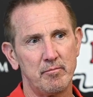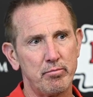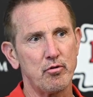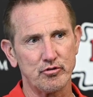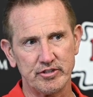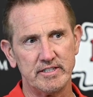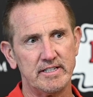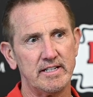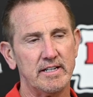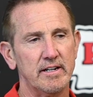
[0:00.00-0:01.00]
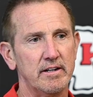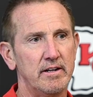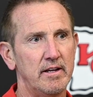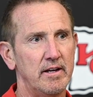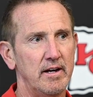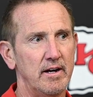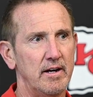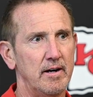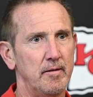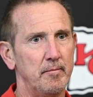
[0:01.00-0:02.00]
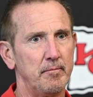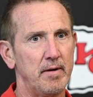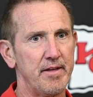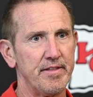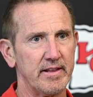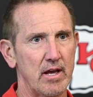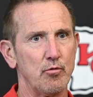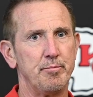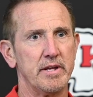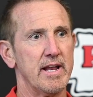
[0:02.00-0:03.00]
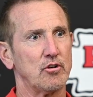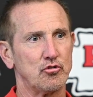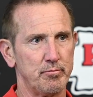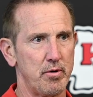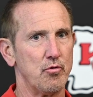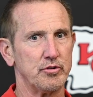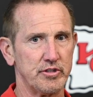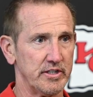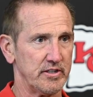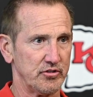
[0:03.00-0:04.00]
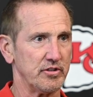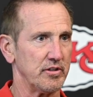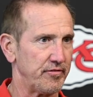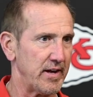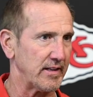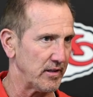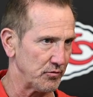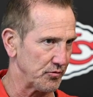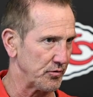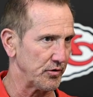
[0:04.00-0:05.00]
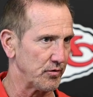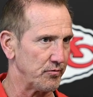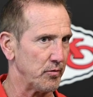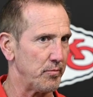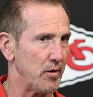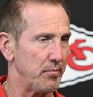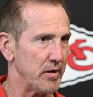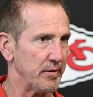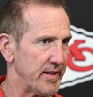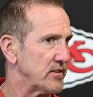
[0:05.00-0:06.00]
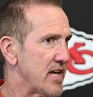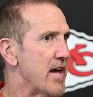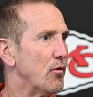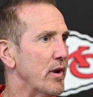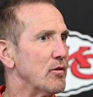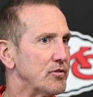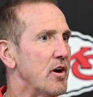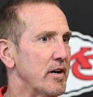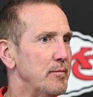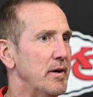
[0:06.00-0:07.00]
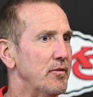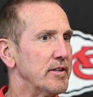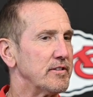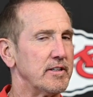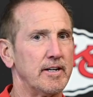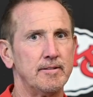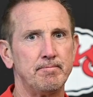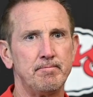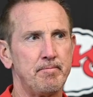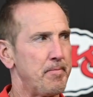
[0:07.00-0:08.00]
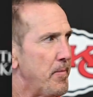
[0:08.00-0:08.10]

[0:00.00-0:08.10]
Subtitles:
person in here, I think that would be an extra bonus in addition to the fact that he was a really good football player. But that's kind of what I was talking about when I said that. A